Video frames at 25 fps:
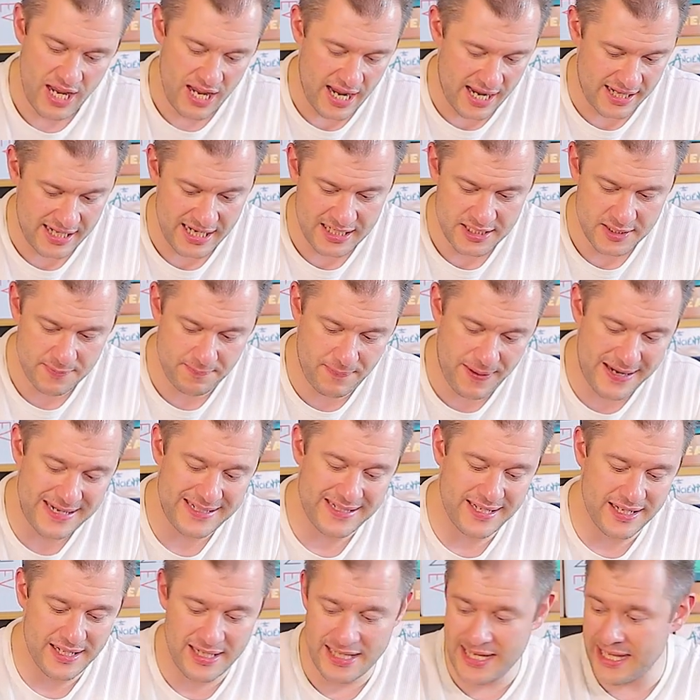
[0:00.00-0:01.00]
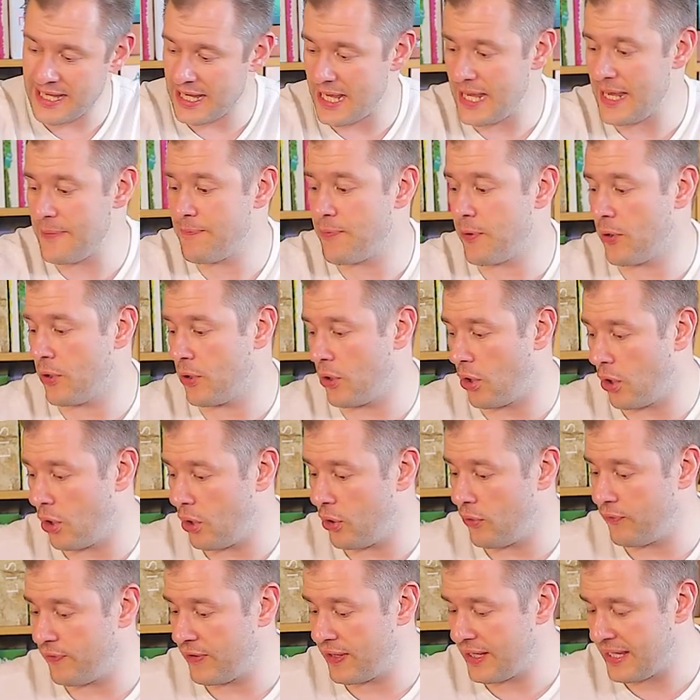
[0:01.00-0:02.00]
And that's basically Keeper
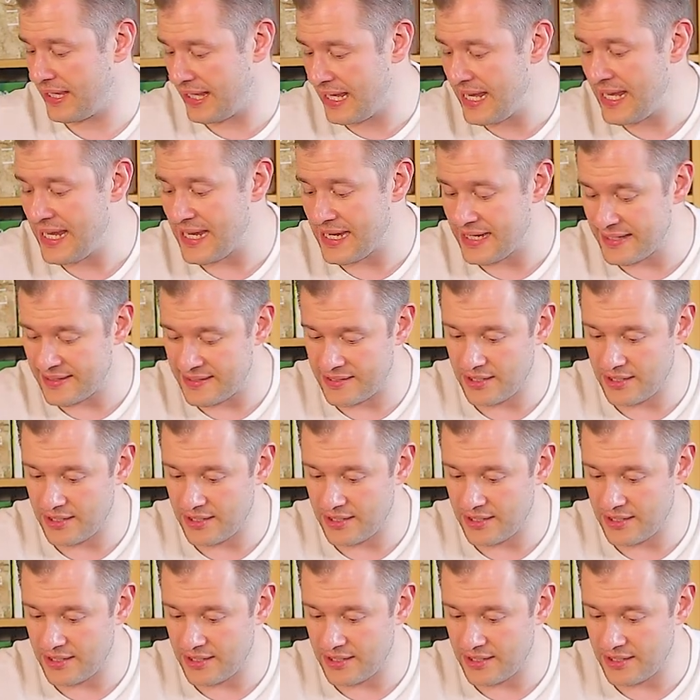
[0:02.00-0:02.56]
of Keys.